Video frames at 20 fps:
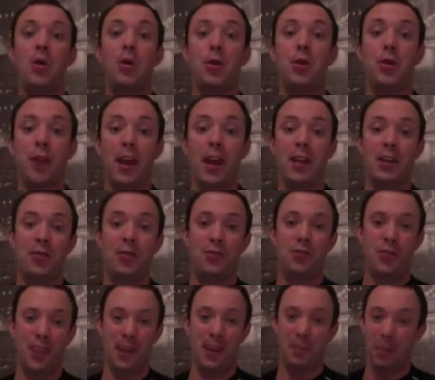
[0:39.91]
Thank you for
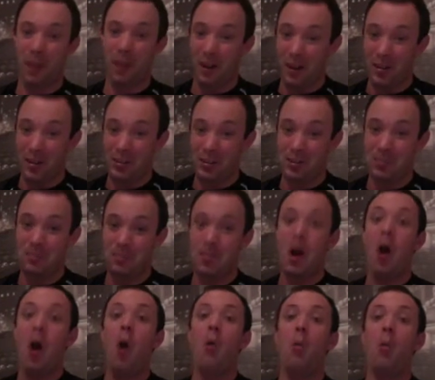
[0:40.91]
the applause.
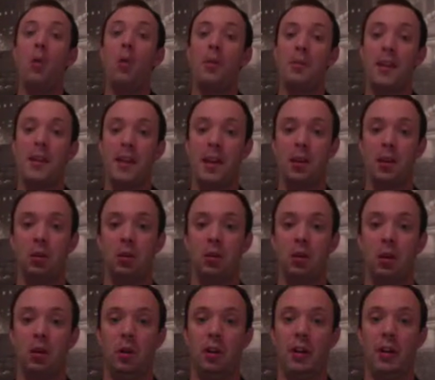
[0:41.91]
We begin our
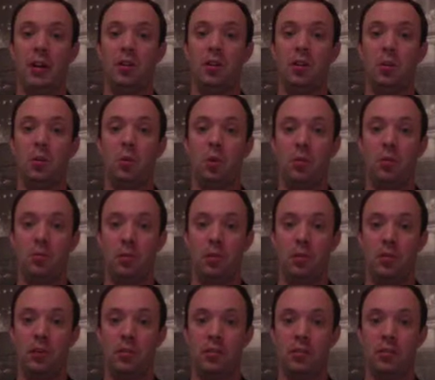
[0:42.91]
look into the word
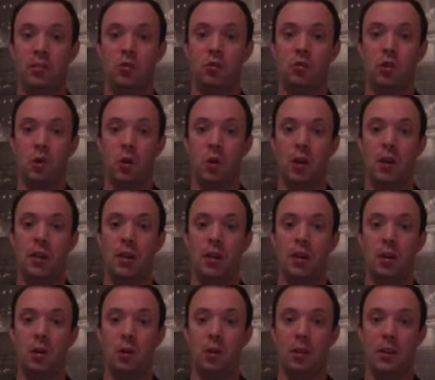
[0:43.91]
processor during the
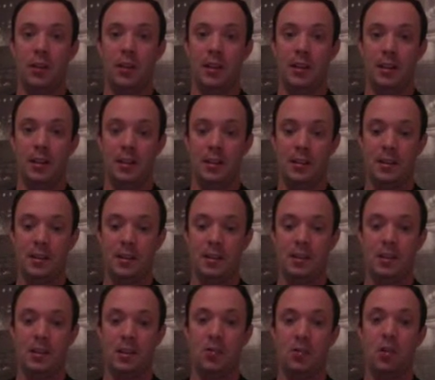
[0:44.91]
early
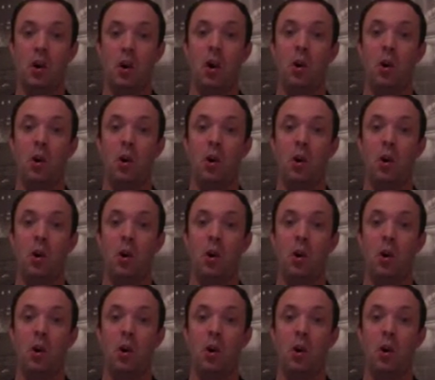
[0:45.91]
1960s.